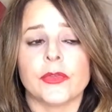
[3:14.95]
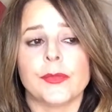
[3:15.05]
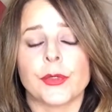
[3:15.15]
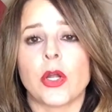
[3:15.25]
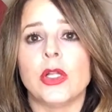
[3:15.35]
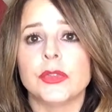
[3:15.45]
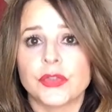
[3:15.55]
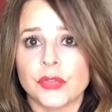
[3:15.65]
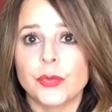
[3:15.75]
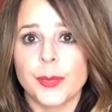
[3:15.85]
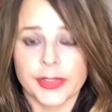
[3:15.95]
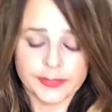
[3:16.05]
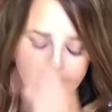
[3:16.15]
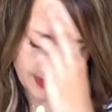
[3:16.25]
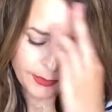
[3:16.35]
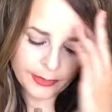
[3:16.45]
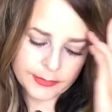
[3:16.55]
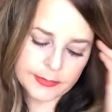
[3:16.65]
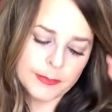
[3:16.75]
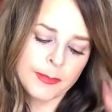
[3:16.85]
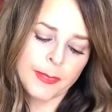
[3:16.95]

and they're called tube mascaras.